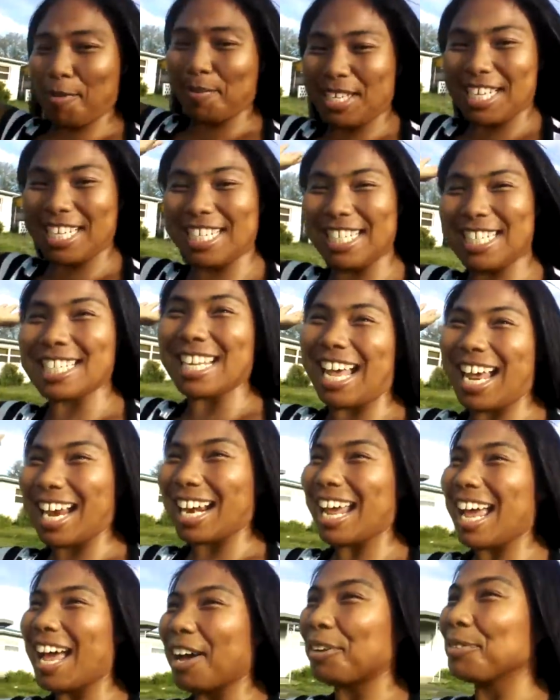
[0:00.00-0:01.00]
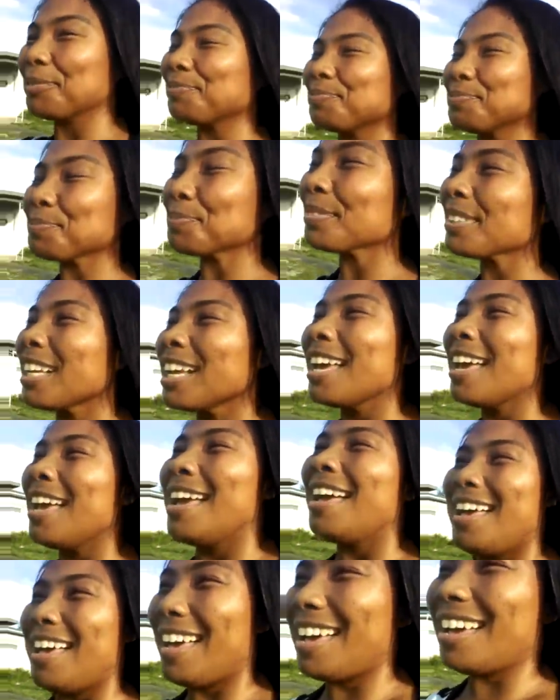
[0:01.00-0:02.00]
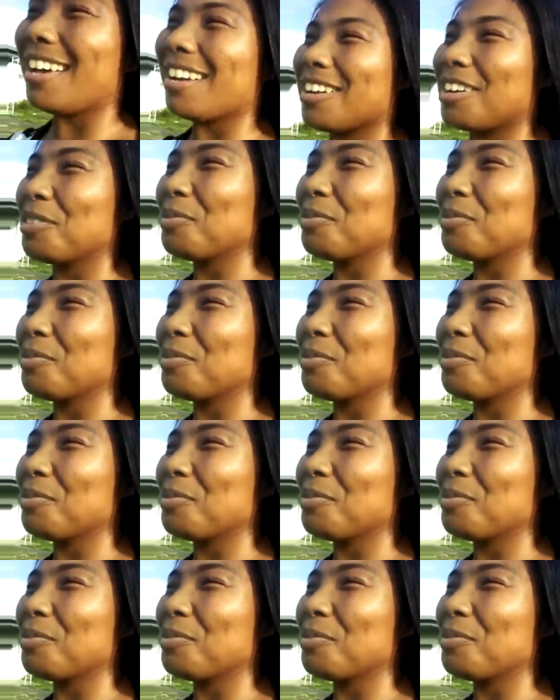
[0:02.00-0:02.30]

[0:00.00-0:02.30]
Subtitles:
the inside out. And